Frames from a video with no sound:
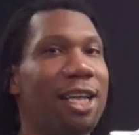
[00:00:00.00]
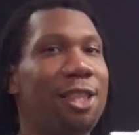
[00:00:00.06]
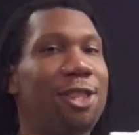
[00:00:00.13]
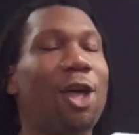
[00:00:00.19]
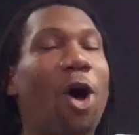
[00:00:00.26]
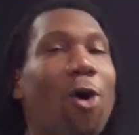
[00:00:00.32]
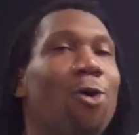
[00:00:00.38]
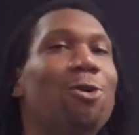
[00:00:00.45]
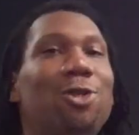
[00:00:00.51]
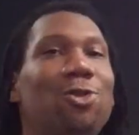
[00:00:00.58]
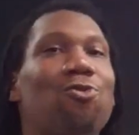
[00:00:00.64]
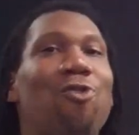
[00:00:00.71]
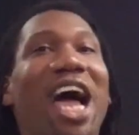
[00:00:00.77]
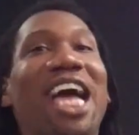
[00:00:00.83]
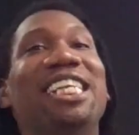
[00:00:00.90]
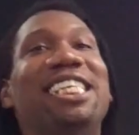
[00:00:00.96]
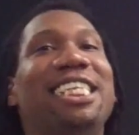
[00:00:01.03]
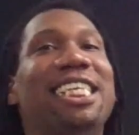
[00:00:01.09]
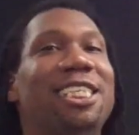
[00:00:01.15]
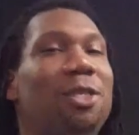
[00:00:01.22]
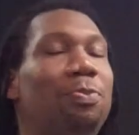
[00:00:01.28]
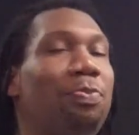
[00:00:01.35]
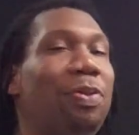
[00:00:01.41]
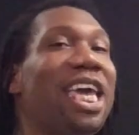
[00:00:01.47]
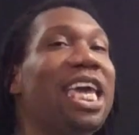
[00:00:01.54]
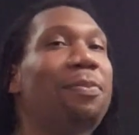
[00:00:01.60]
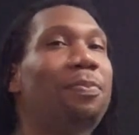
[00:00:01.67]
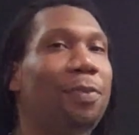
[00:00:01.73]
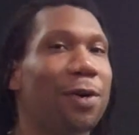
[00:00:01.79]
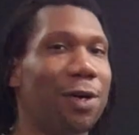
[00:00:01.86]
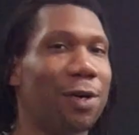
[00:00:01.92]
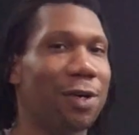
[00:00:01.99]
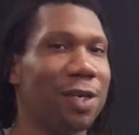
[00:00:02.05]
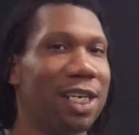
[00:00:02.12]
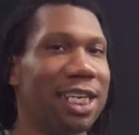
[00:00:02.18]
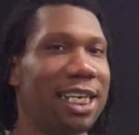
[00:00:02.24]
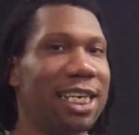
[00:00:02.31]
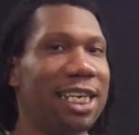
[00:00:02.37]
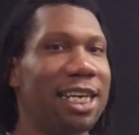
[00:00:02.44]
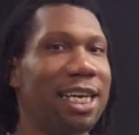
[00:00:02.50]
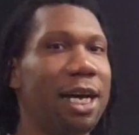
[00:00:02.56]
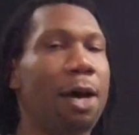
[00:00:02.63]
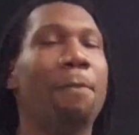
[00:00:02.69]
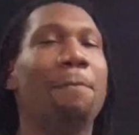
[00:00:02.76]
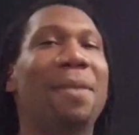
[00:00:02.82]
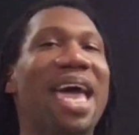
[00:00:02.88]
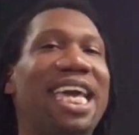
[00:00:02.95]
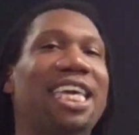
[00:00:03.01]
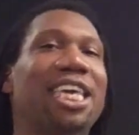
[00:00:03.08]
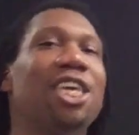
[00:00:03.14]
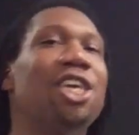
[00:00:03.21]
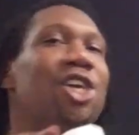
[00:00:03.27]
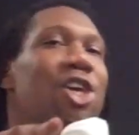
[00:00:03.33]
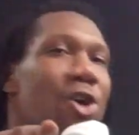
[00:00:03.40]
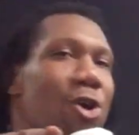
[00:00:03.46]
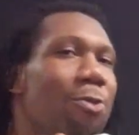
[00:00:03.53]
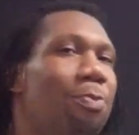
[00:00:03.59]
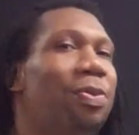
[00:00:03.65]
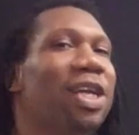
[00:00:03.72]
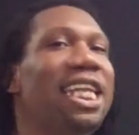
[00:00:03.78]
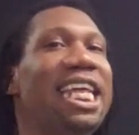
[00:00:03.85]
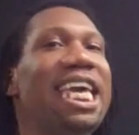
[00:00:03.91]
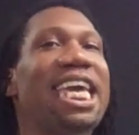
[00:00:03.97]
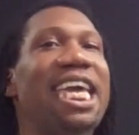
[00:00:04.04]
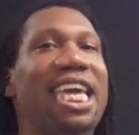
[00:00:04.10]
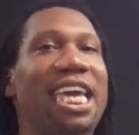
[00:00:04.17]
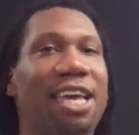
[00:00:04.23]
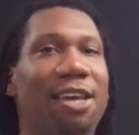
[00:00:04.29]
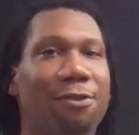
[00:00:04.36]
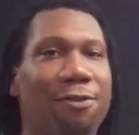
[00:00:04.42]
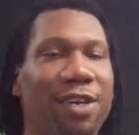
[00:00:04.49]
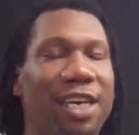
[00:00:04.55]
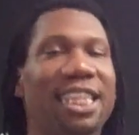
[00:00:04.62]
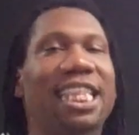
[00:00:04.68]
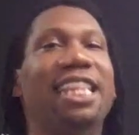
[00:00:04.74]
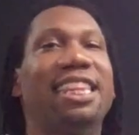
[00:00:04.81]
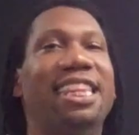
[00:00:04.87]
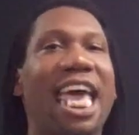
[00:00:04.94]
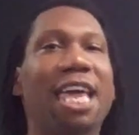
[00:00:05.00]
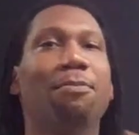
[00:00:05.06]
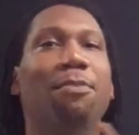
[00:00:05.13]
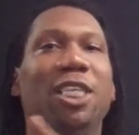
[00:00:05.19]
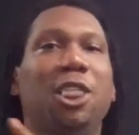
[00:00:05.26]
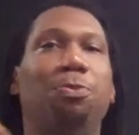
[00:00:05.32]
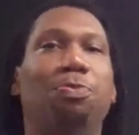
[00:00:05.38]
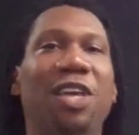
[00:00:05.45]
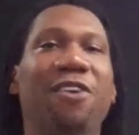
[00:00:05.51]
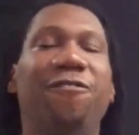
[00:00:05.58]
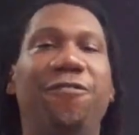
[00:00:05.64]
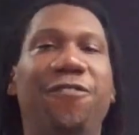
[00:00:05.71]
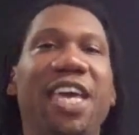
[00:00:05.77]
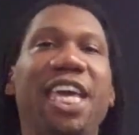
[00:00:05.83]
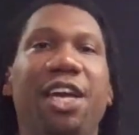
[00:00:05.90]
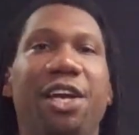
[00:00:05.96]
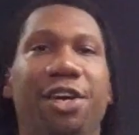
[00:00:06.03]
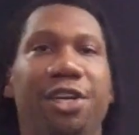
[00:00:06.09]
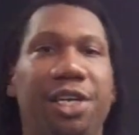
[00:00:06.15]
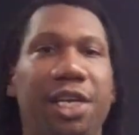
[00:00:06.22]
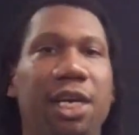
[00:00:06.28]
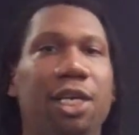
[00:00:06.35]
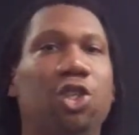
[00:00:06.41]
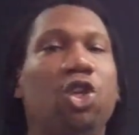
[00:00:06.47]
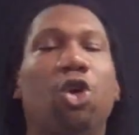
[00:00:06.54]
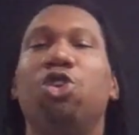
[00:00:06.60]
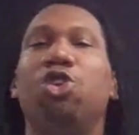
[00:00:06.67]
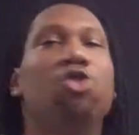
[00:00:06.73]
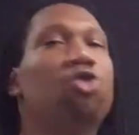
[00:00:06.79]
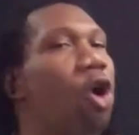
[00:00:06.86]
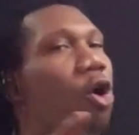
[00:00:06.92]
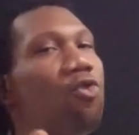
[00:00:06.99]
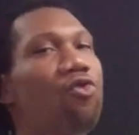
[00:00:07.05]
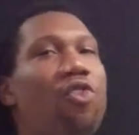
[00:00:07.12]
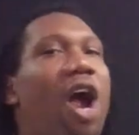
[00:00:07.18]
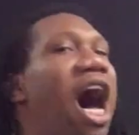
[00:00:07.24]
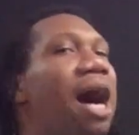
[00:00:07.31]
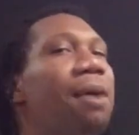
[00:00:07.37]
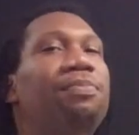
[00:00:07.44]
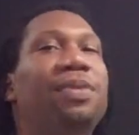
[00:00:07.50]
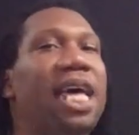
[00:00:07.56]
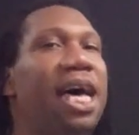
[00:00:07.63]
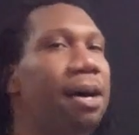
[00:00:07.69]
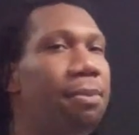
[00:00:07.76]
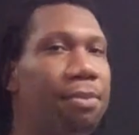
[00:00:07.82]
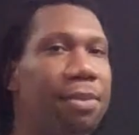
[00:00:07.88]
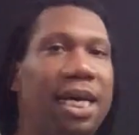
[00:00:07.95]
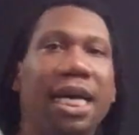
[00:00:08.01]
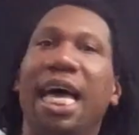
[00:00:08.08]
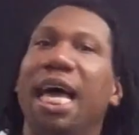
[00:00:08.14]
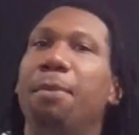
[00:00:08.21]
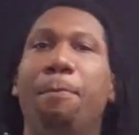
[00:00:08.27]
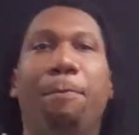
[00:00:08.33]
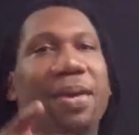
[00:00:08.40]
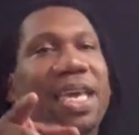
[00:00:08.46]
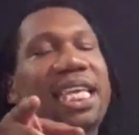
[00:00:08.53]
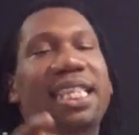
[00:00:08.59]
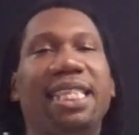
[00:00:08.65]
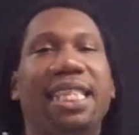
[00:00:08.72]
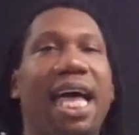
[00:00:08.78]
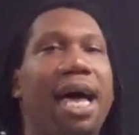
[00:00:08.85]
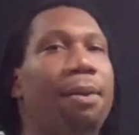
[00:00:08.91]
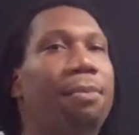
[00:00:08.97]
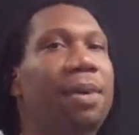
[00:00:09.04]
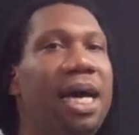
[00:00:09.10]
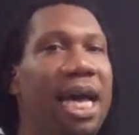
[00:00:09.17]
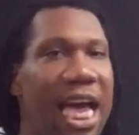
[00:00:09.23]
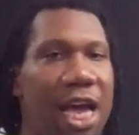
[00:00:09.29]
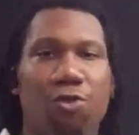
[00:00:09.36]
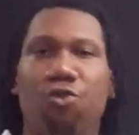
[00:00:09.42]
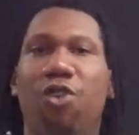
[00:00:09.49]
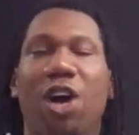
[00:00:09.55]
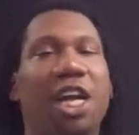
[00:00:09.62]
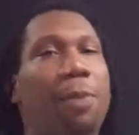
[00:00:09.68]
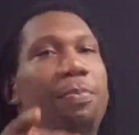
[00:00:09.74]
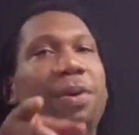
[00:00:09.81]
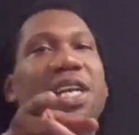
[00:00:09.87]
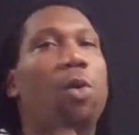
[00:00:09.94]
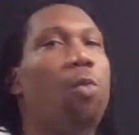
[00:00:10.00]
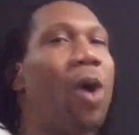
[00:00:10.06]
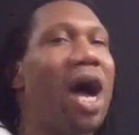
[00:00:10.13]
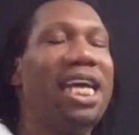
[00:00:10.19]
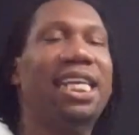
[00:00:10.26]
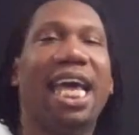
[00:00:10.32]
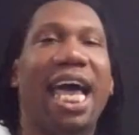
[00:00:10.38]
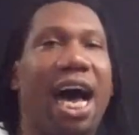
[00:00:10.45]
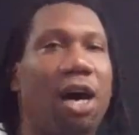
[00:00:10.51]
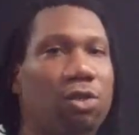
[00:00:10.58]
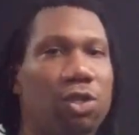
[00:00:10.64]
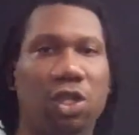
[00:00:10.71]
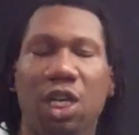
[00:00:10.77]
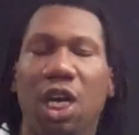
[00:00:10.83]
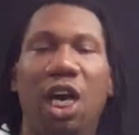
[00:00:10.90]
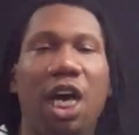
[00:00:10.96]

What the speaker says: Those righteous people make you believe that they must be feared so you don't rob them and beat them and run up in the White House